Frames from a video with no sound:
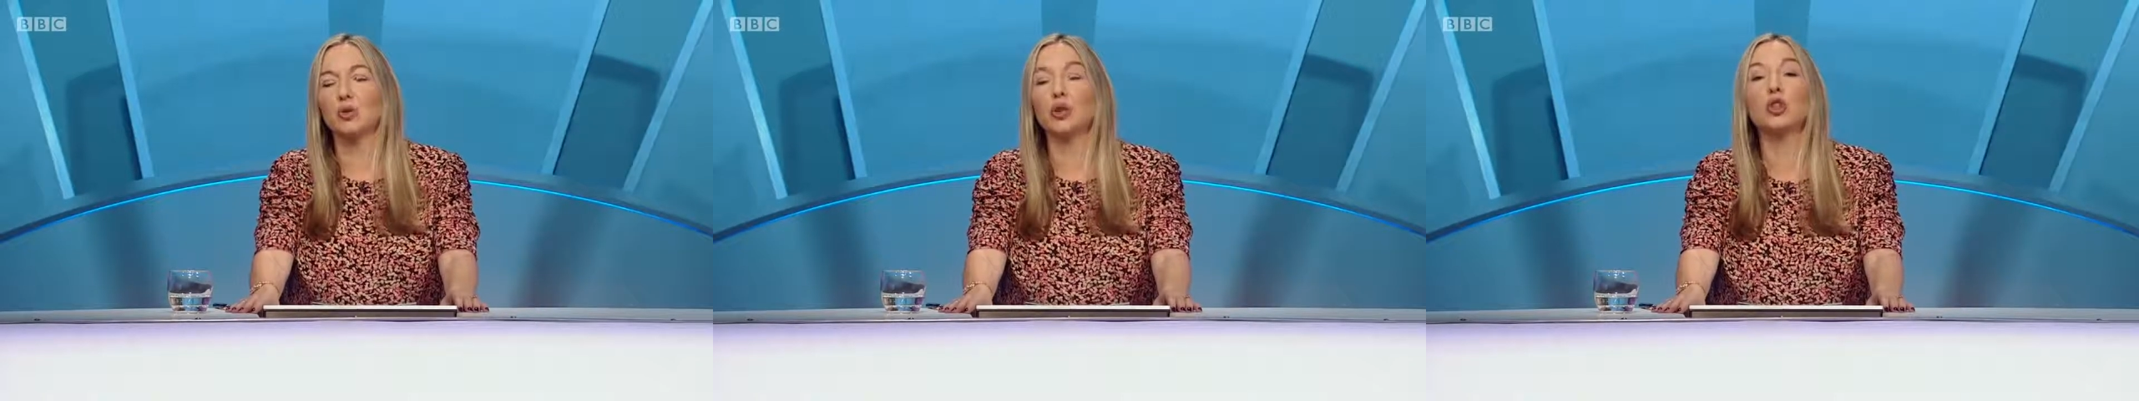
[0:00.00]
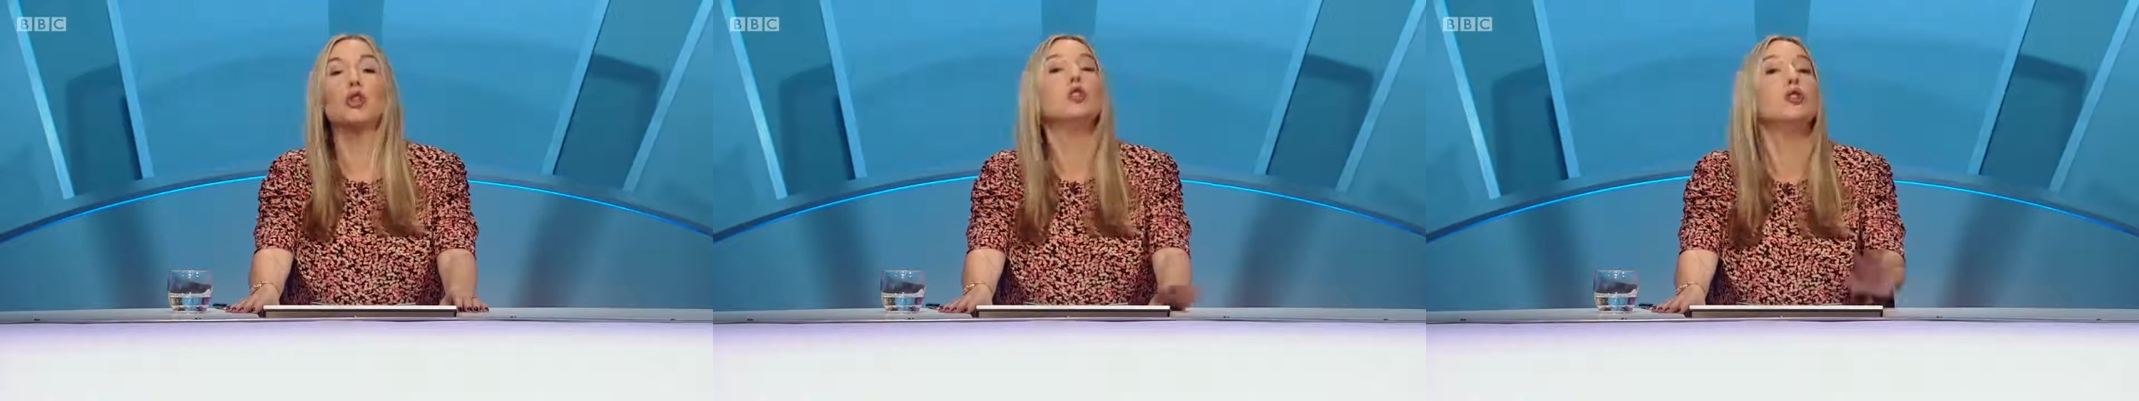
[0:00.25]
The
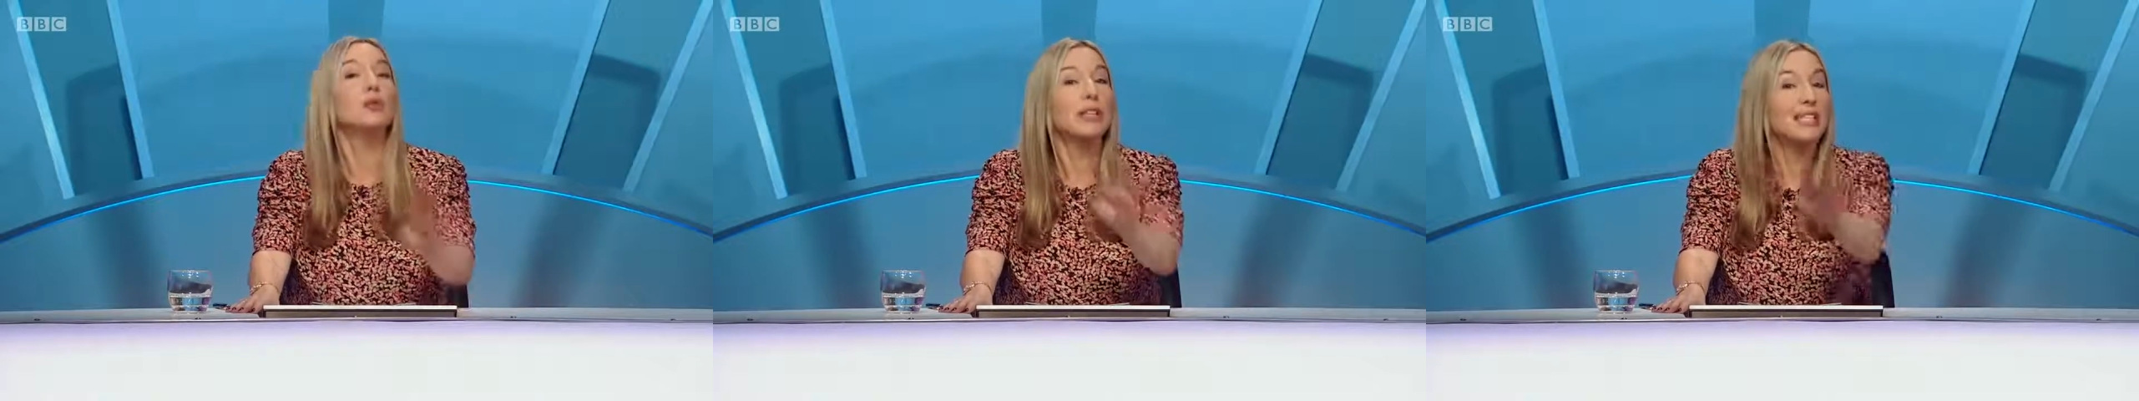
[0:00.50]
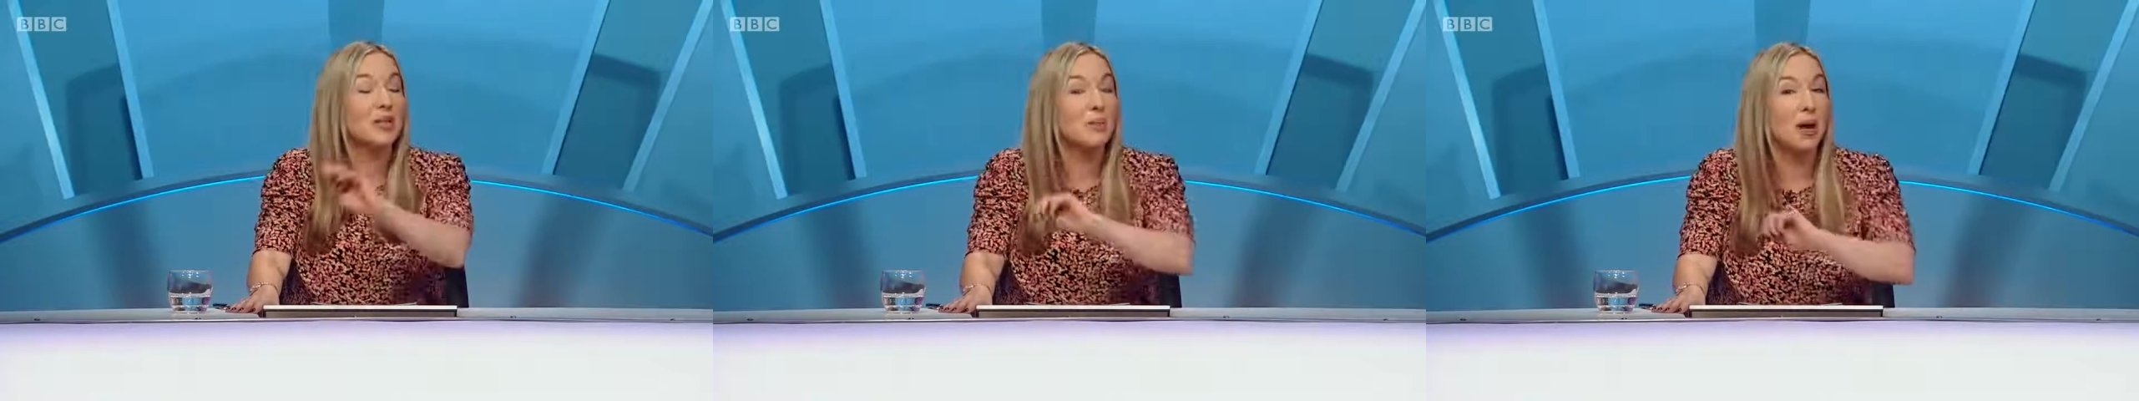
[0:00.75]
good news
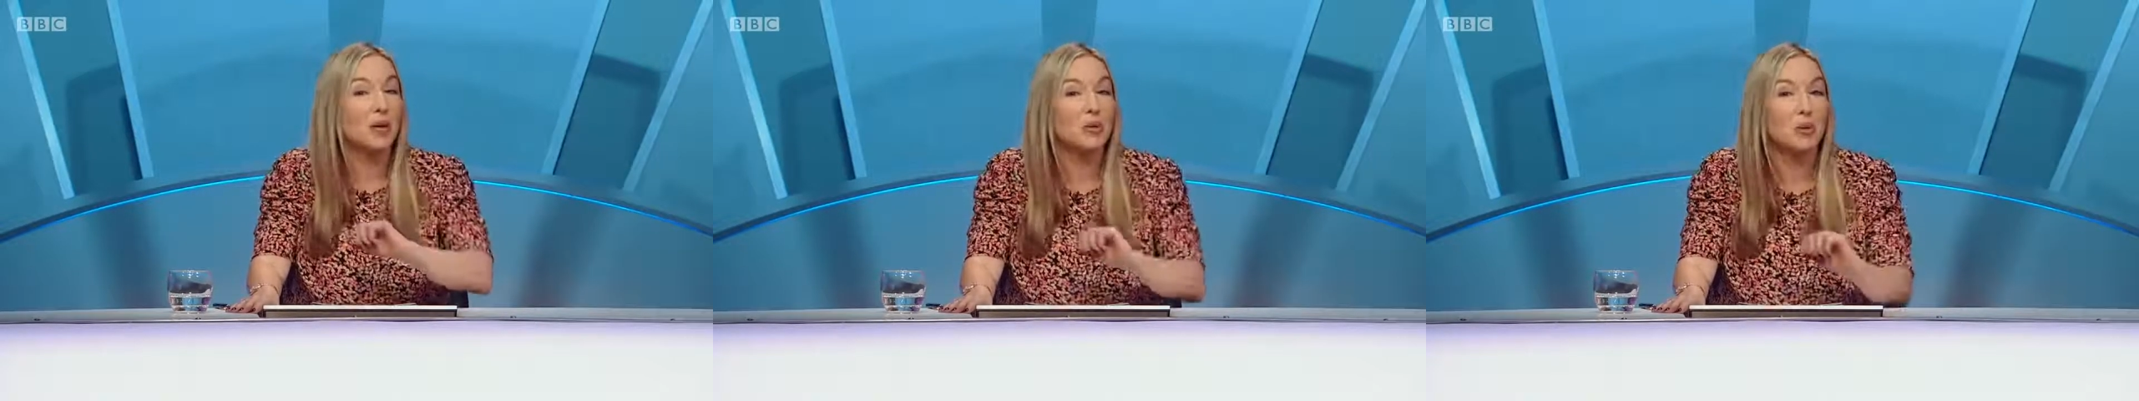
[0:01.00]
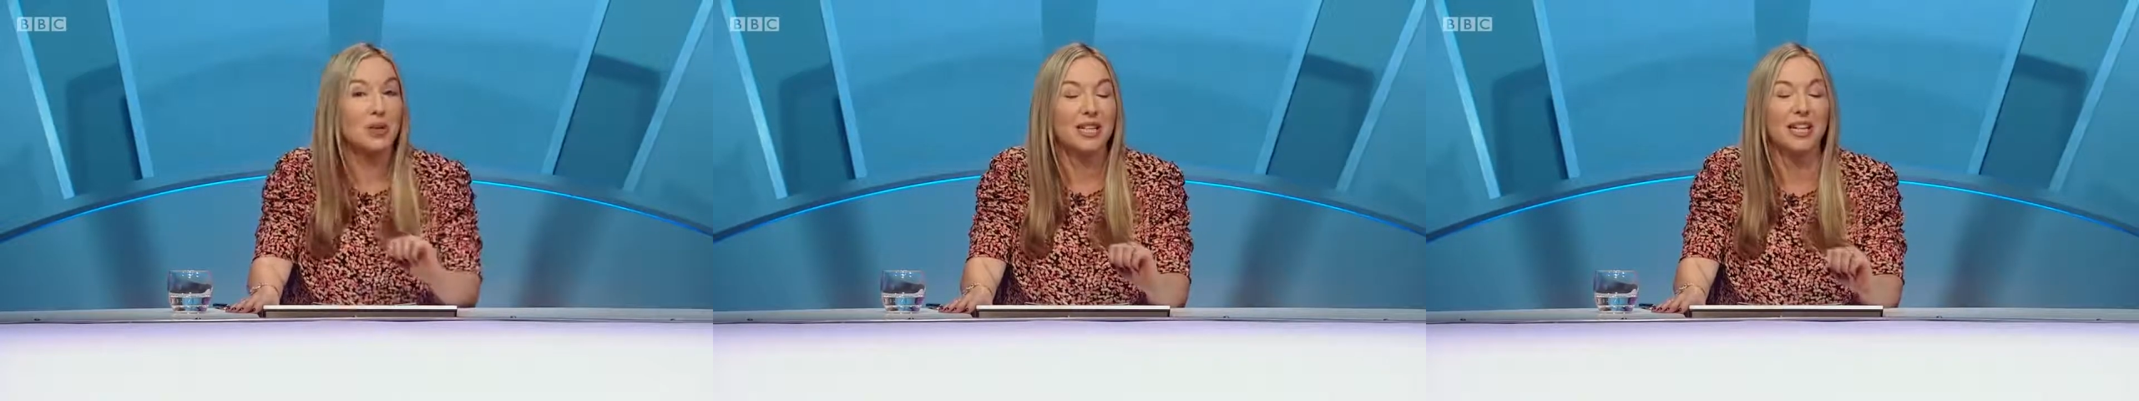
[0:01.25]
is it's Michael
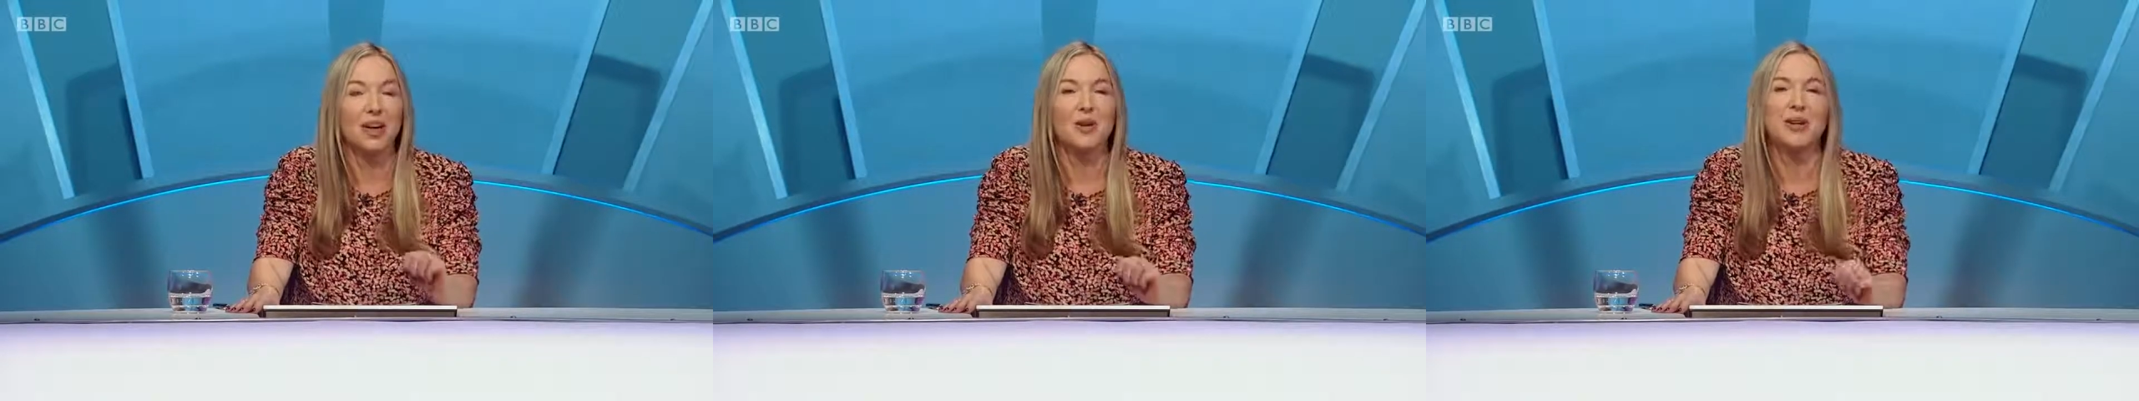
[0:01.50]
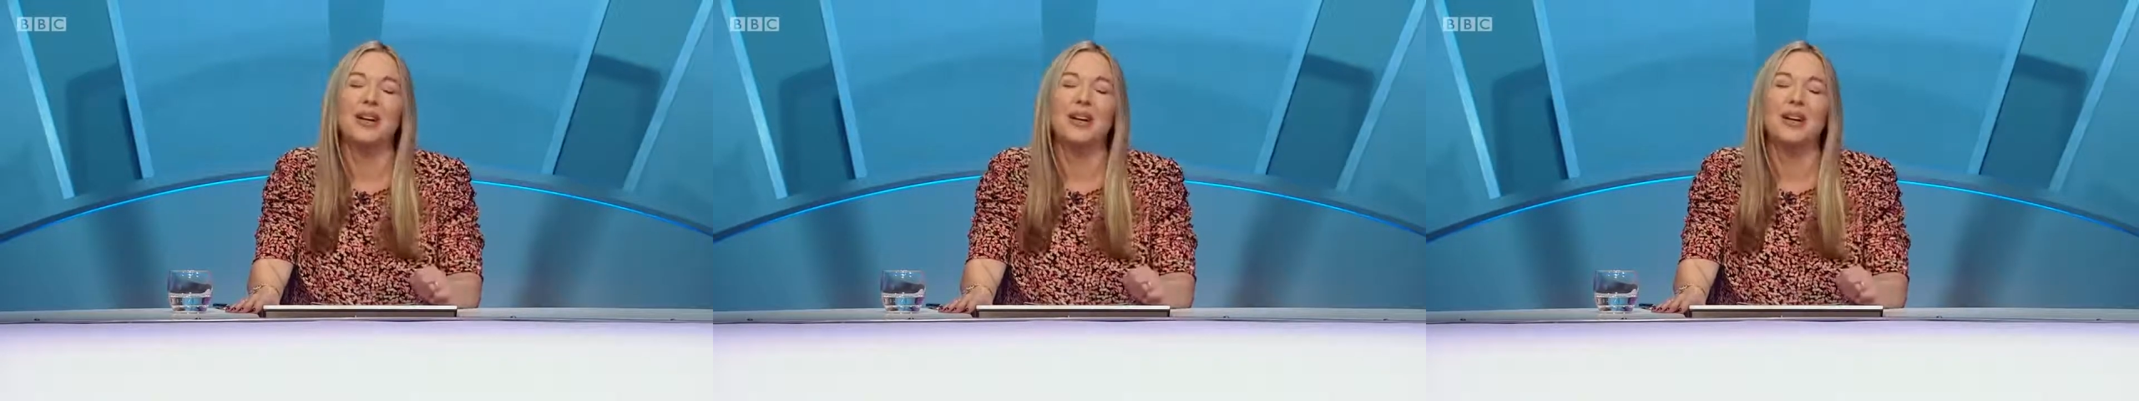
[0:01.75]
Portillo.